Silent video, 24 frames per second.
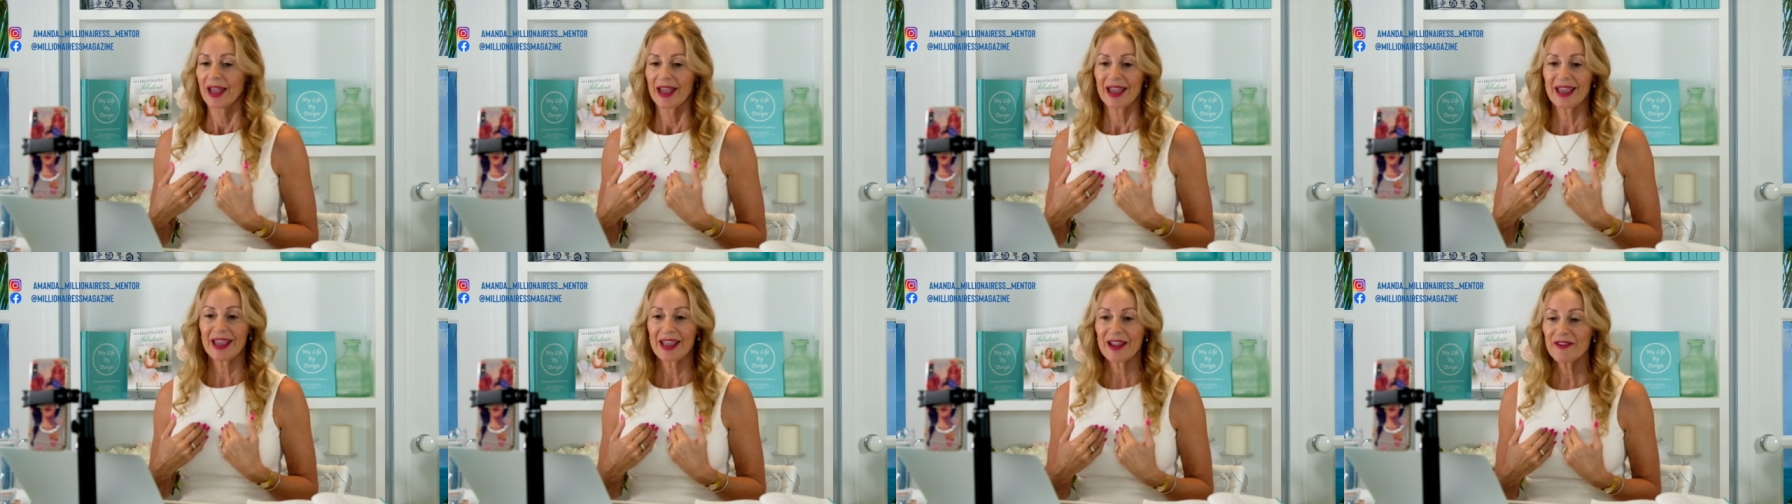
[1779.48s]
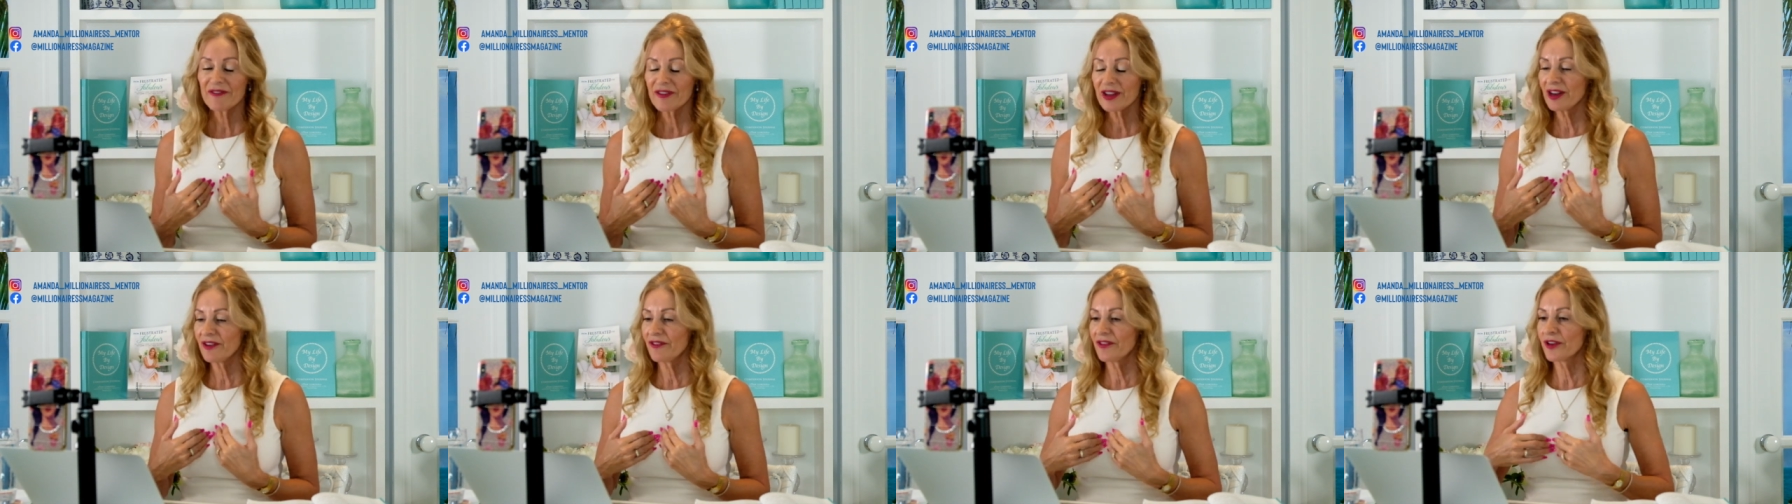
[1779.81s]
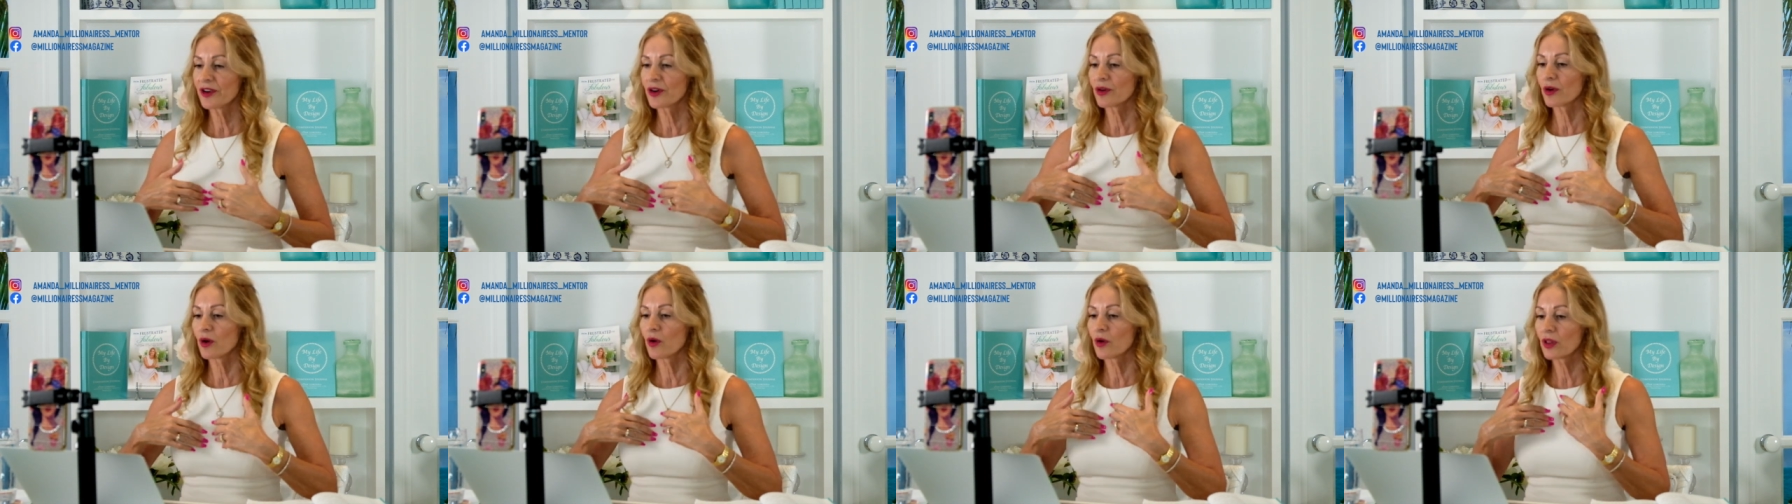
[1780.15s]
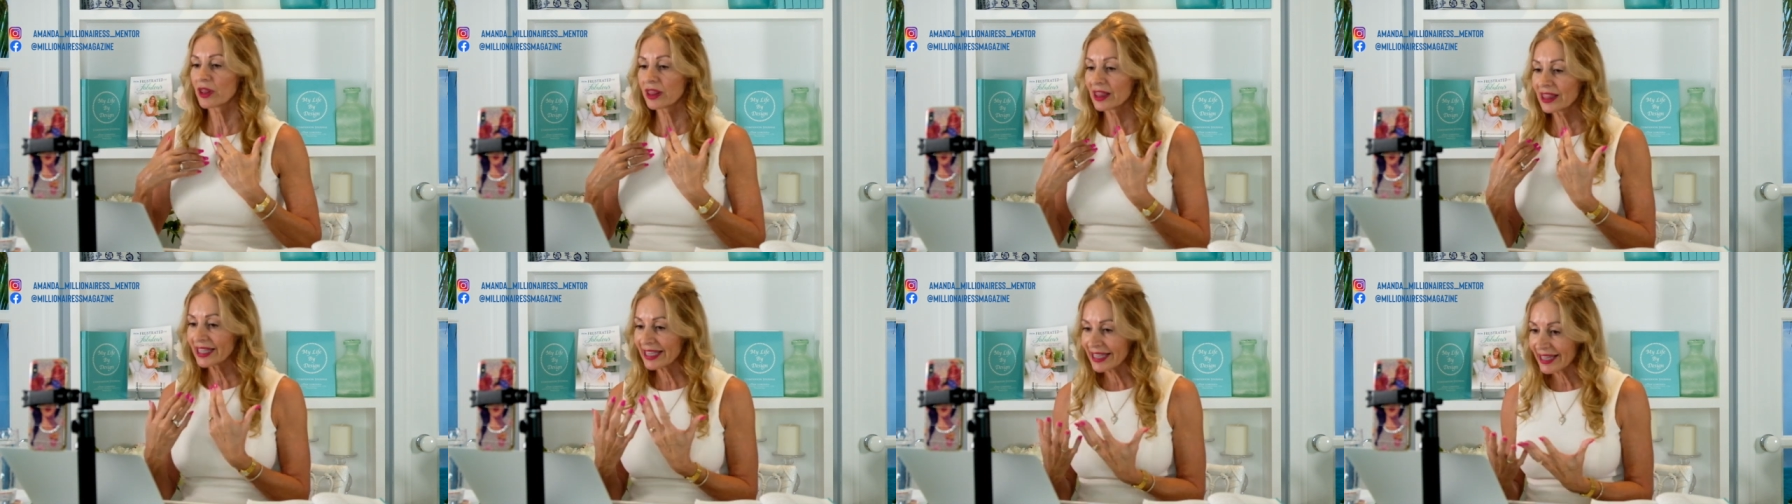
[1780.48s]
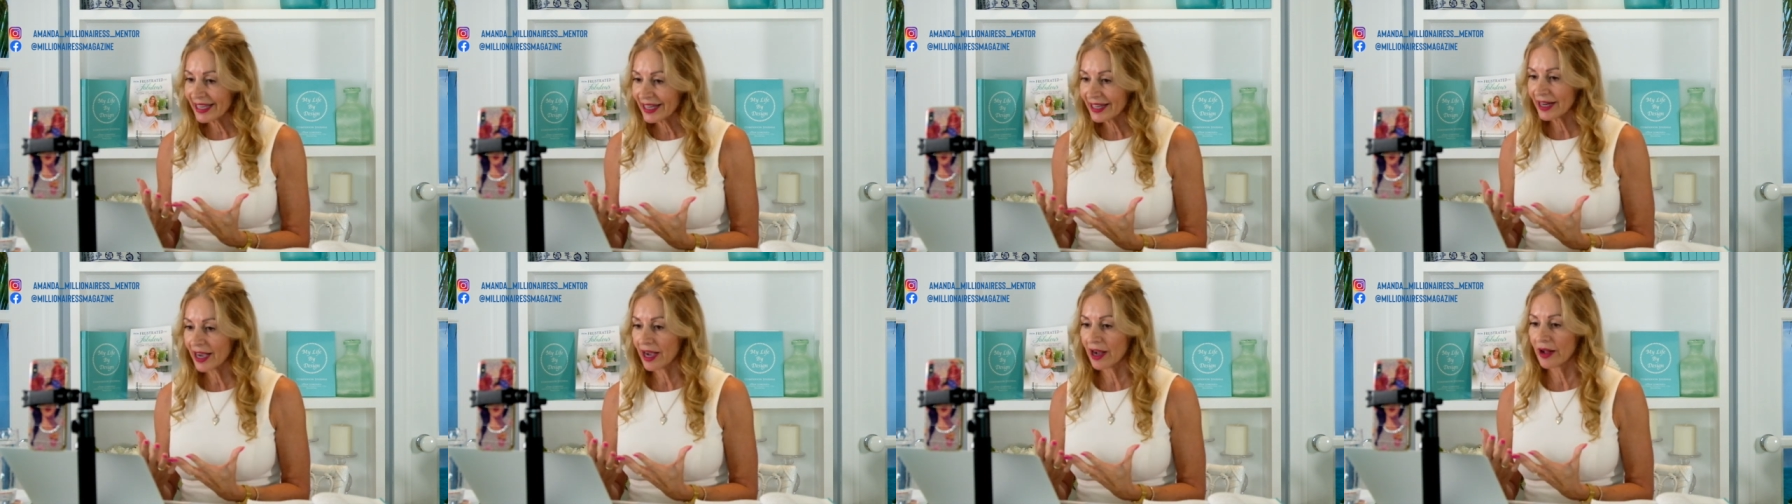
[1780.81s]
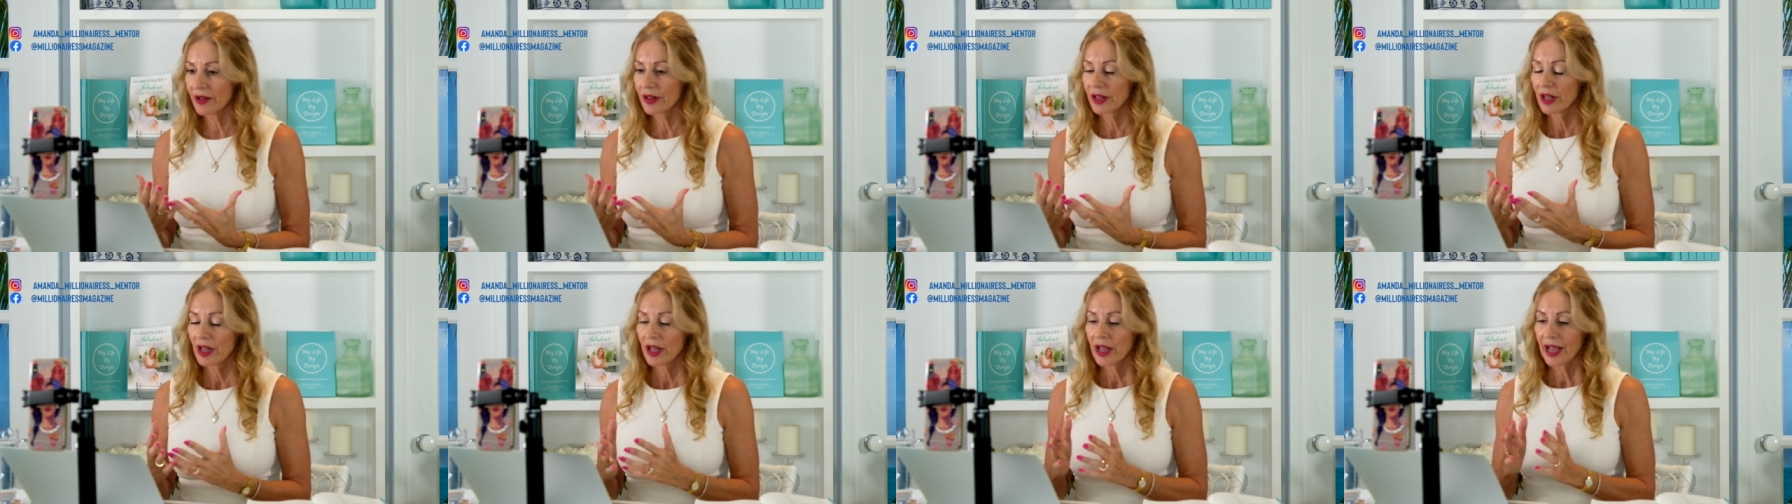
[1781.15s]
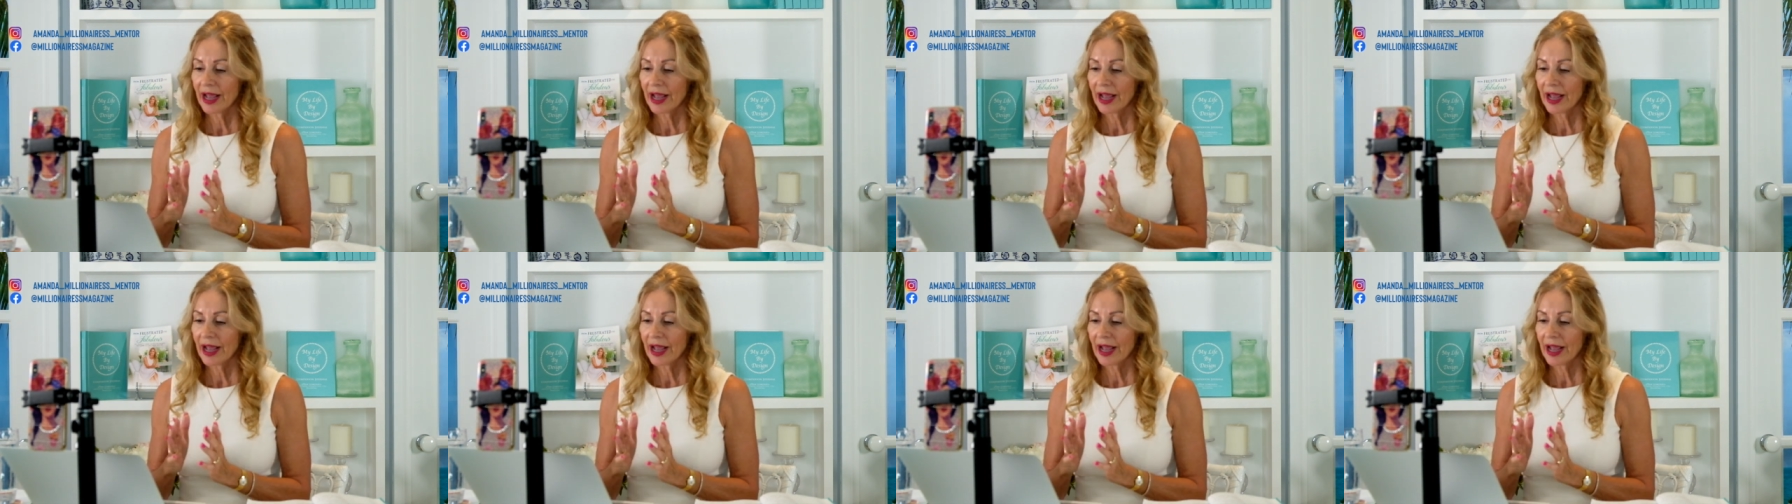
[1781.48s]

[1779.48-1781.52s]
even if you're a leader,